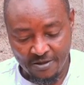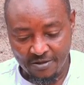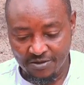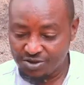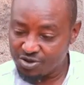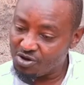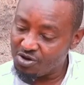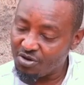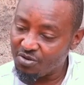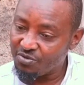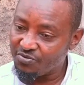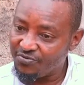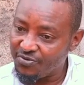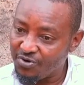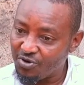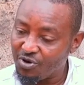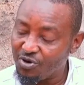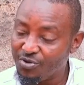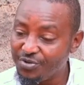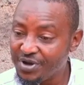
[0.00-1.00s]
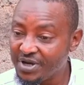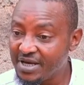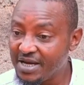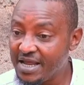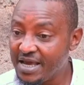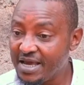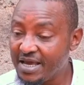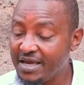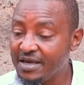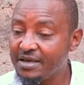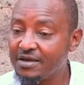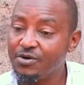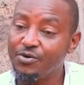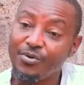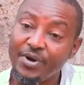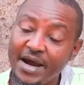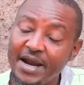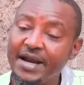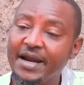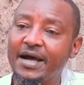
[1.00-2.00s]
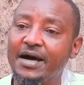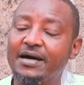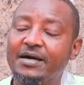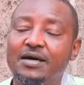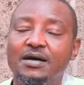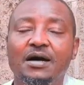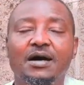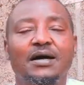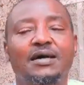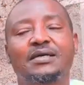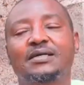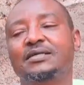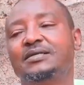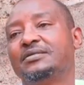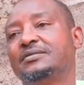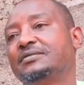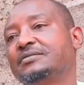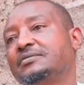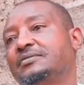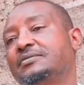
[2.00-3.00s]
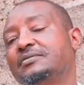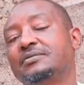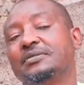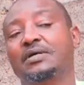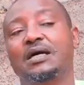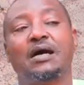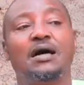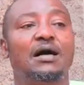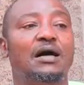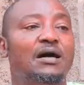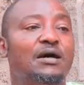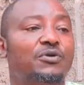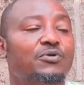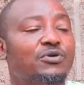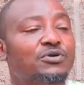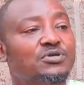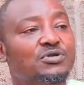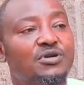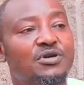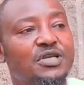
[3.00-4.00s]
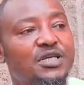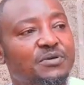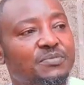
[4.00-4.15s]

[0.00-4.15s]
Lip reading: So following day kuenda. He was not